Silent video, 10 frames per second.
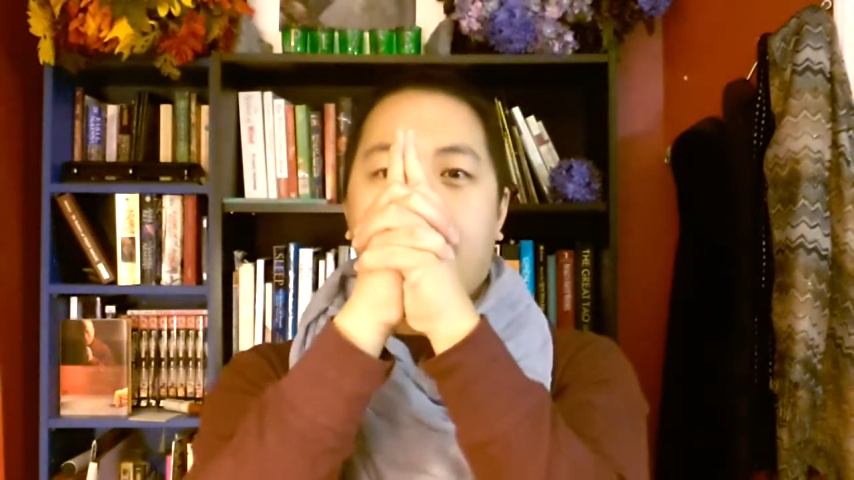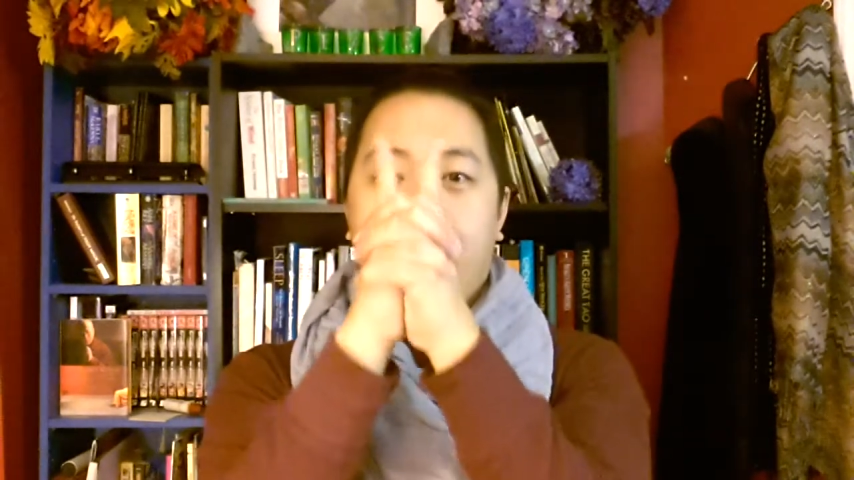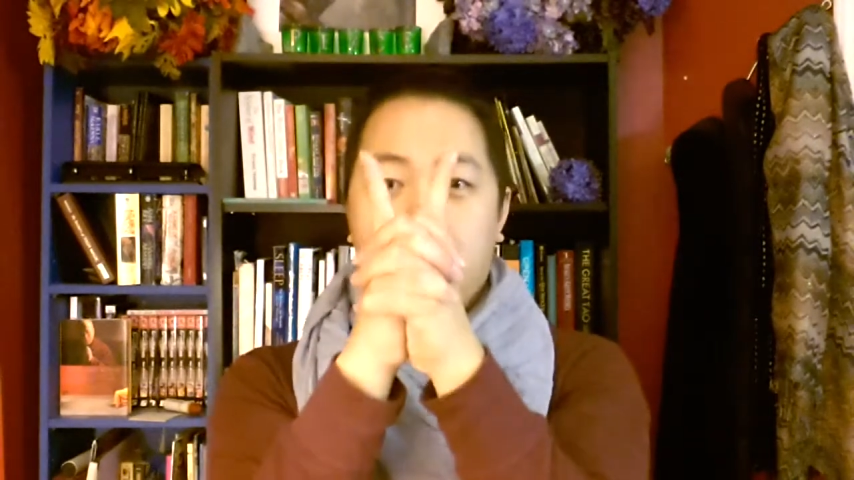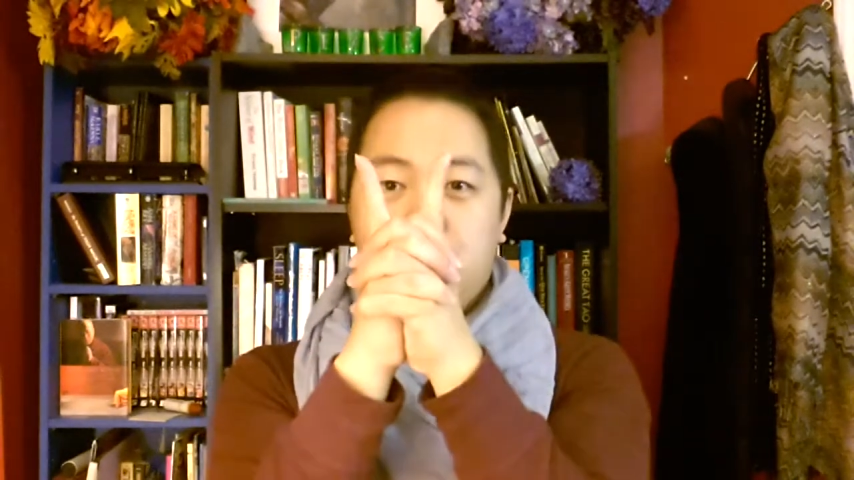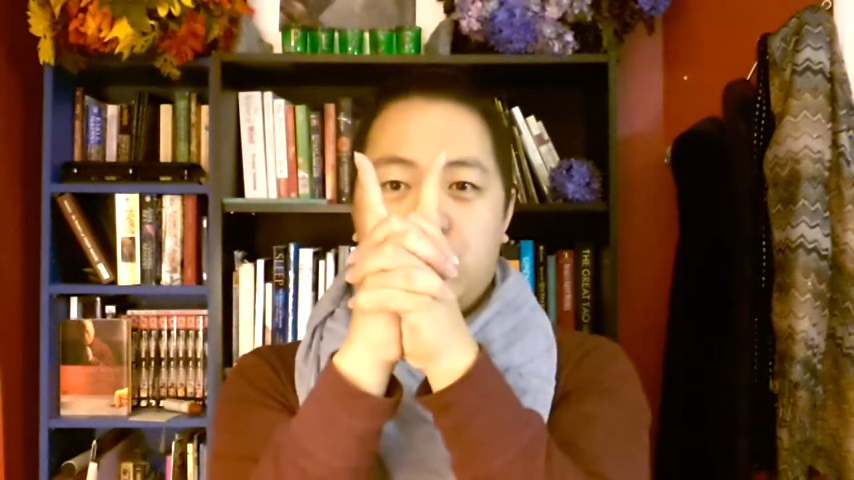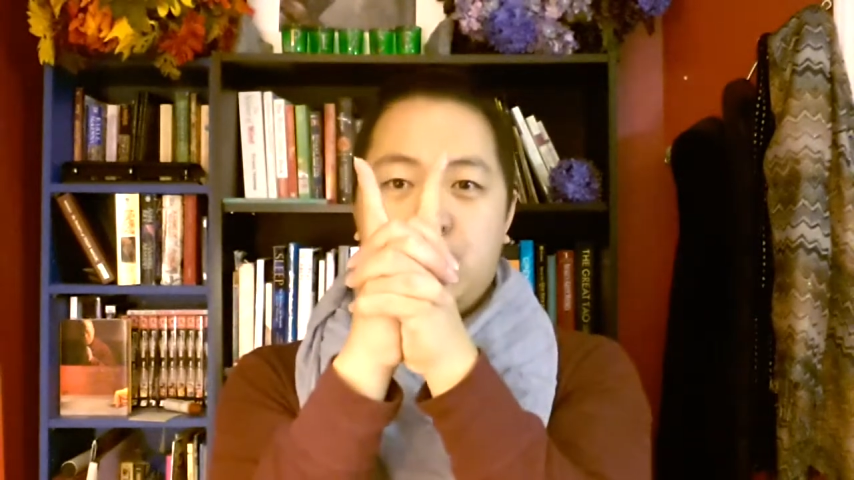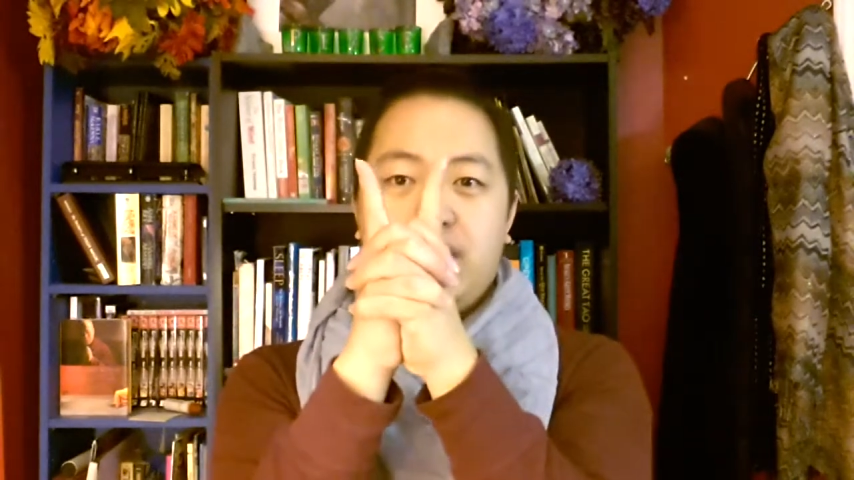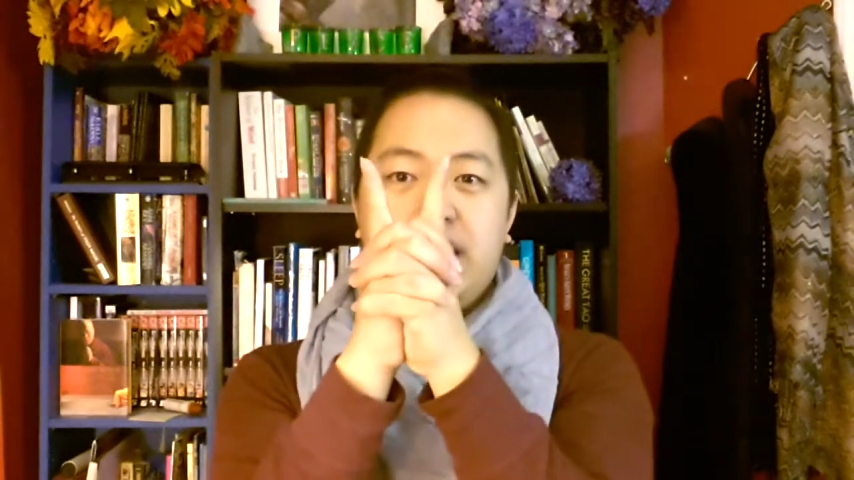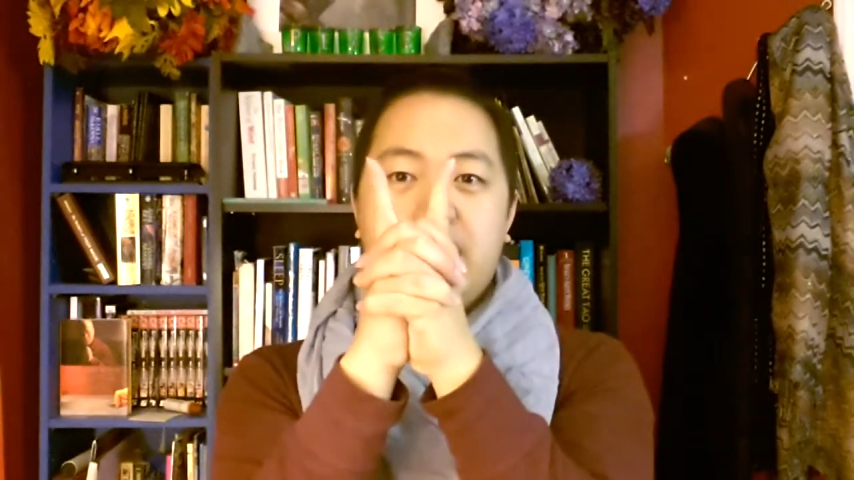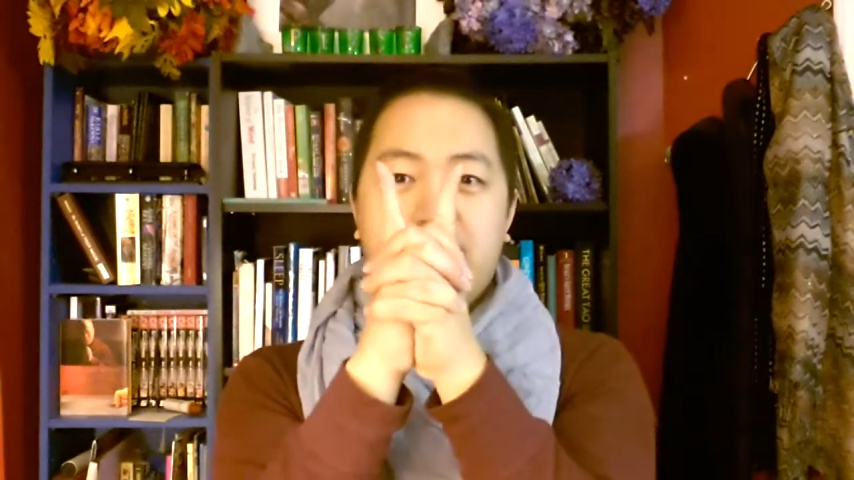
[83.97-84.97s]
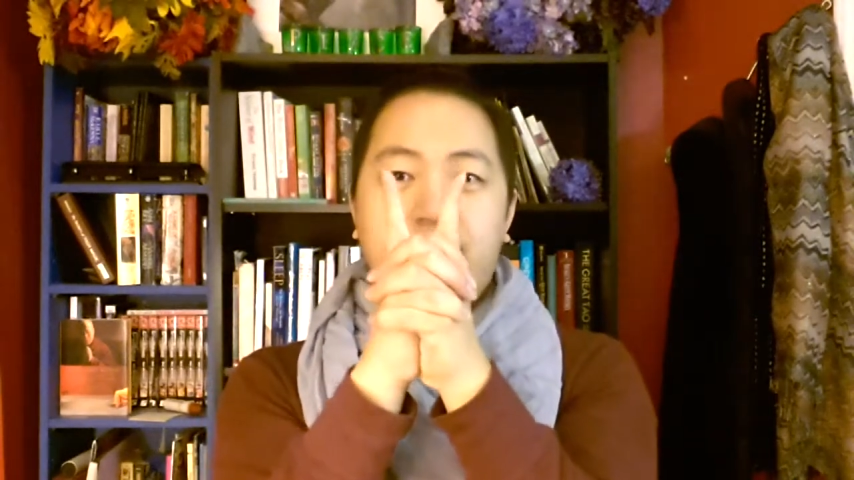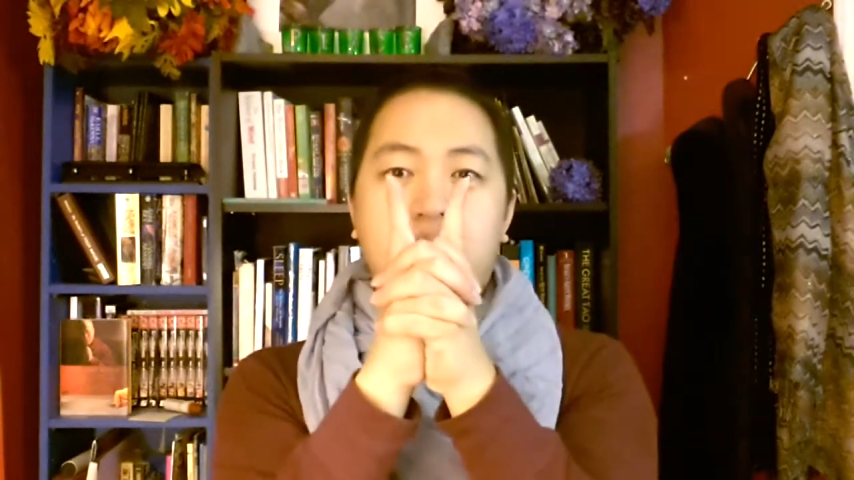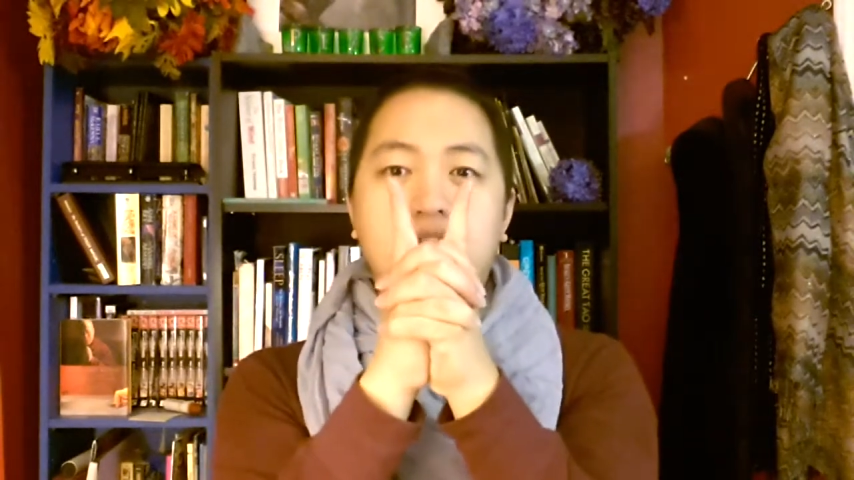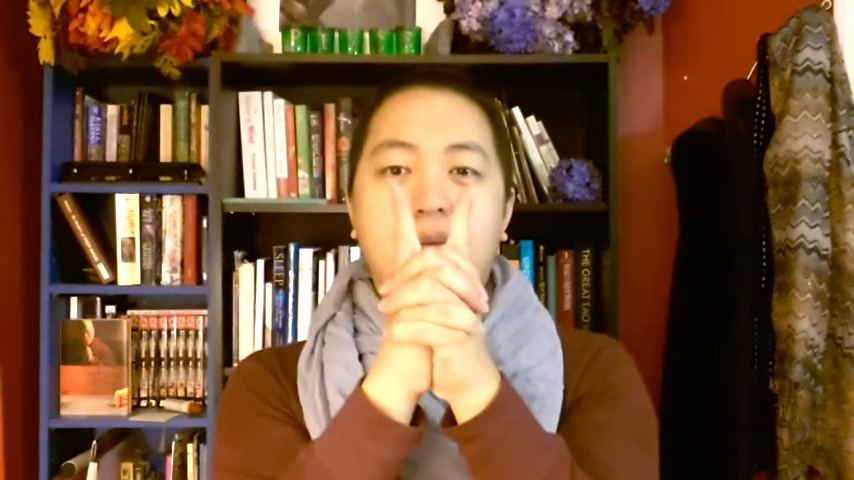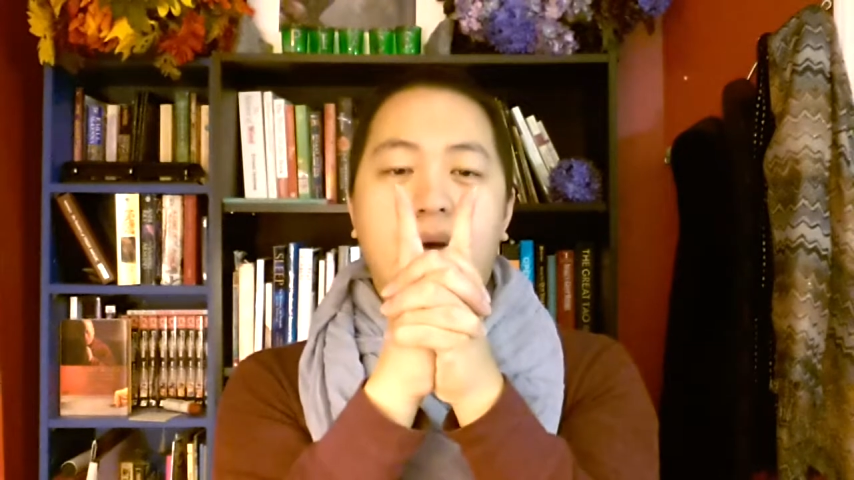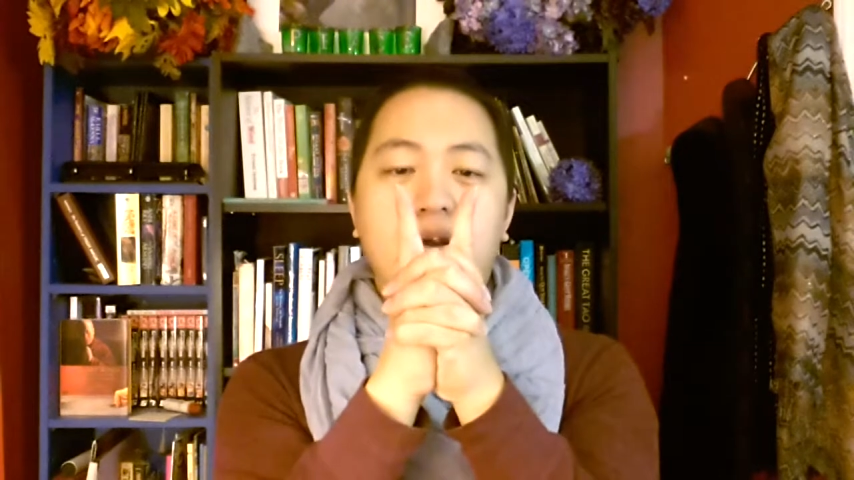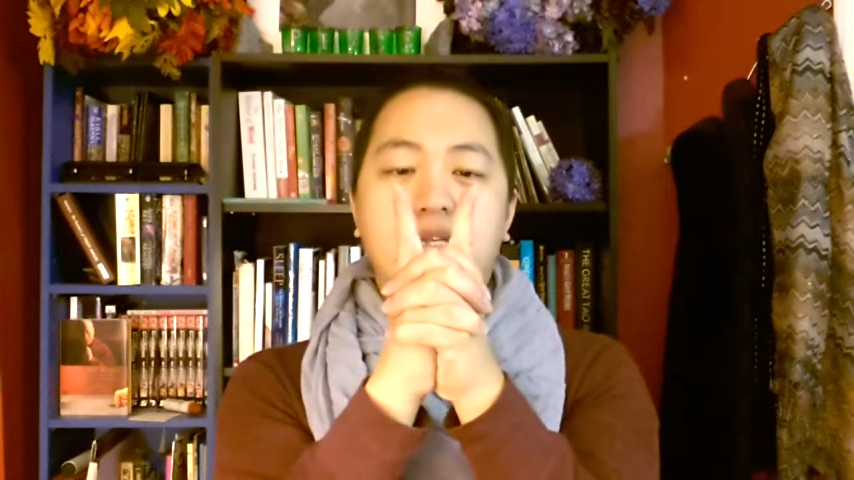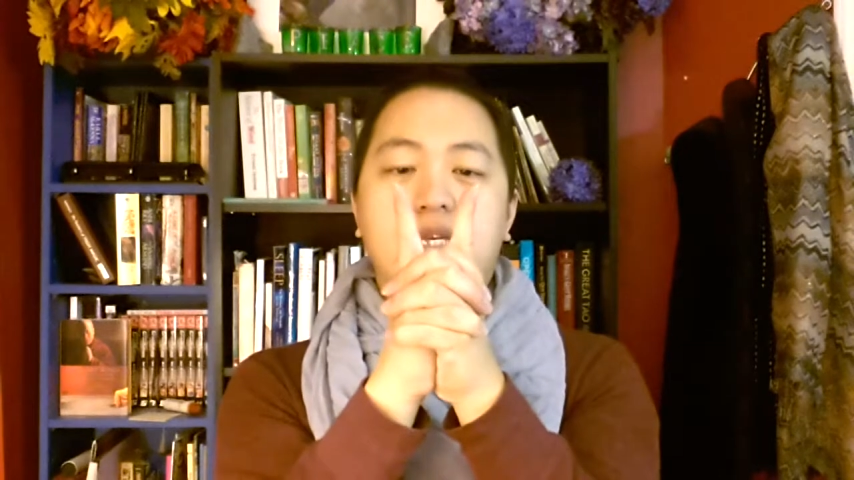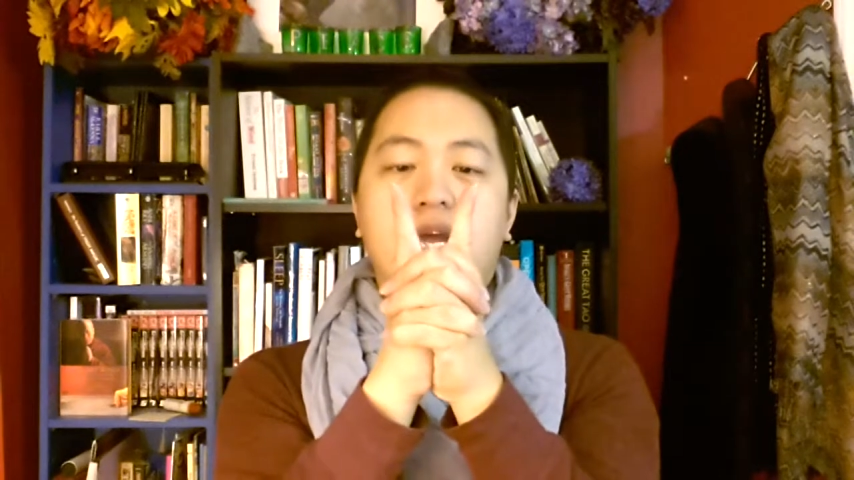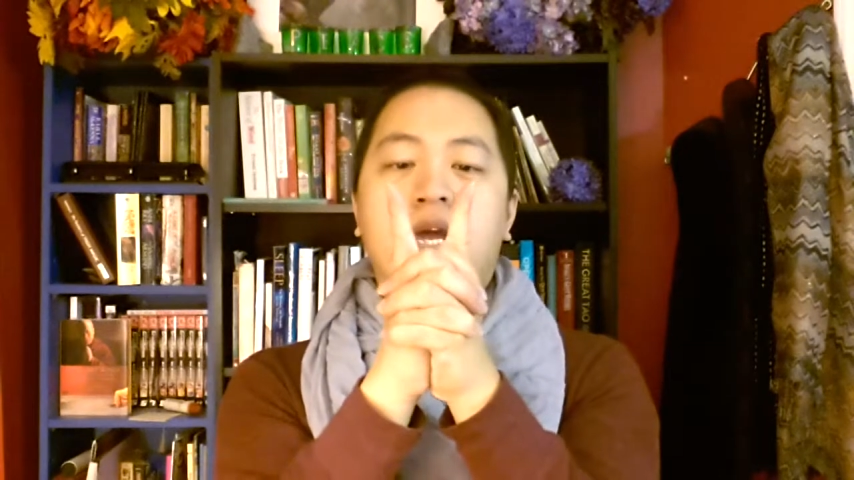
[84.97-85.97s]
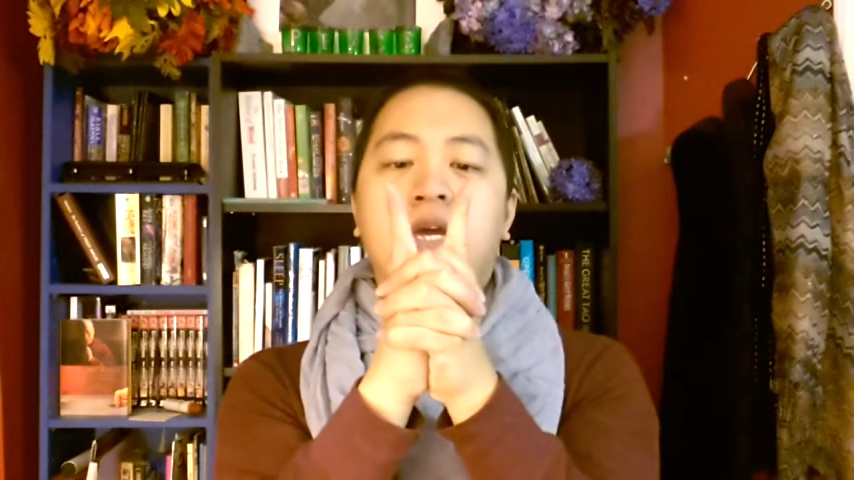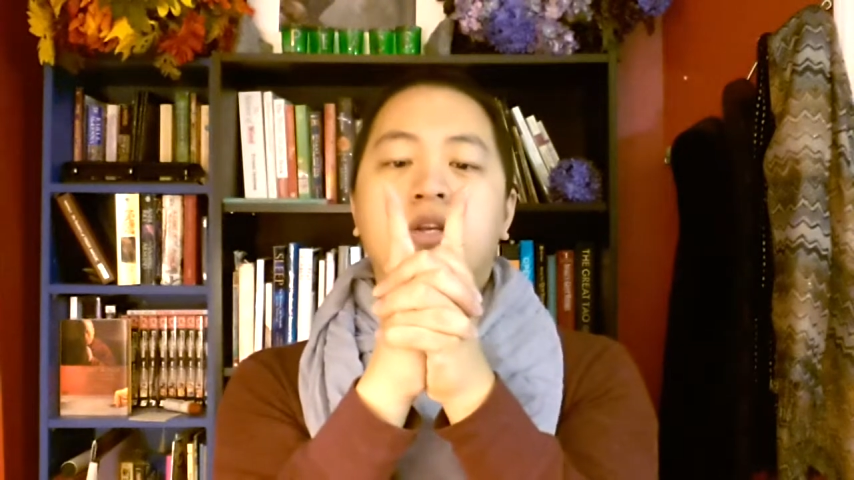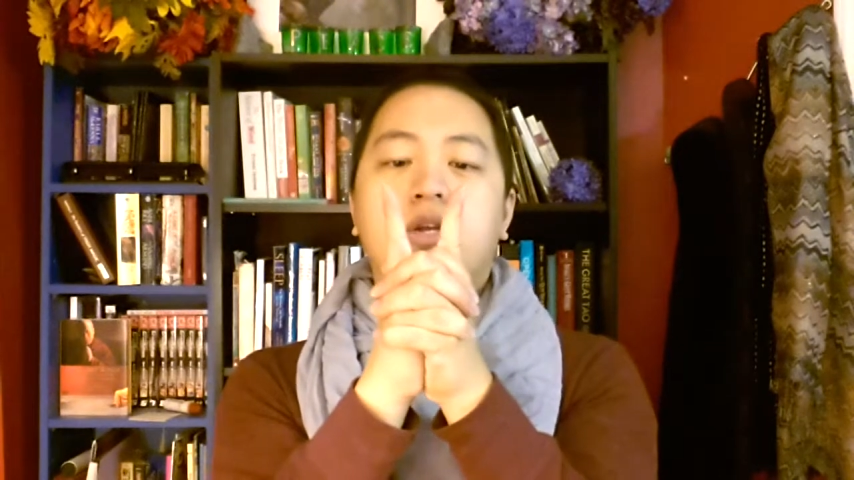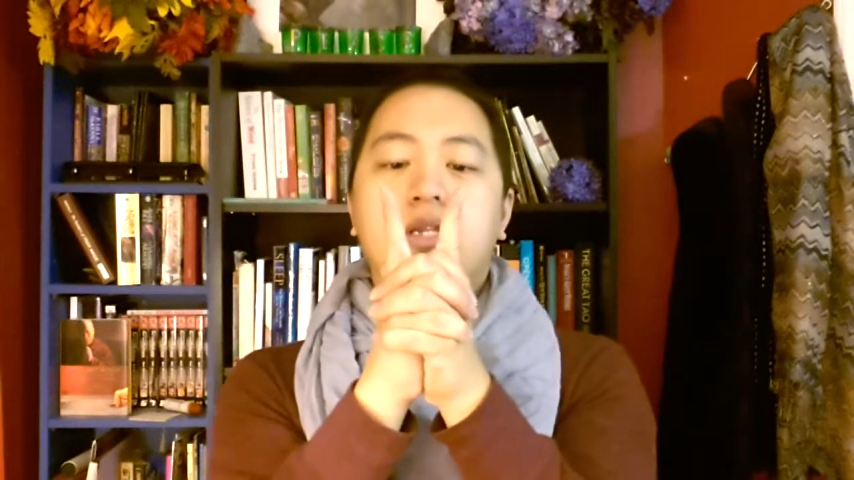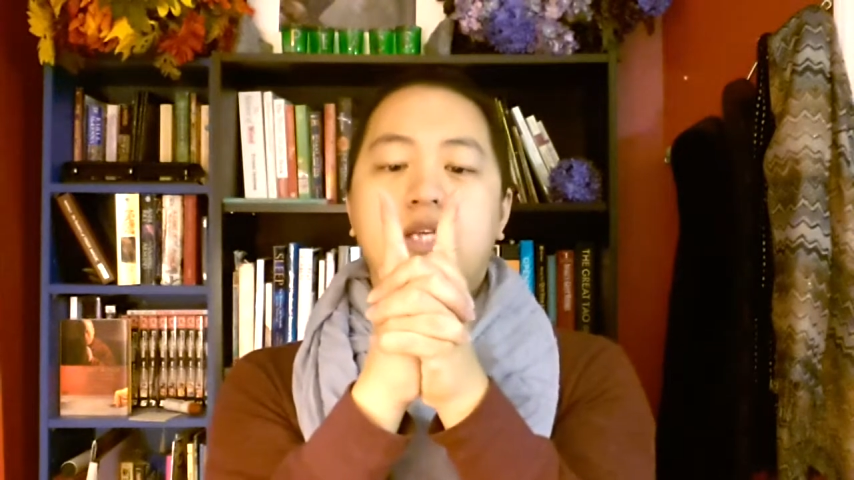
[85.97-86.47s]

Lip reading: push your index fingers apart and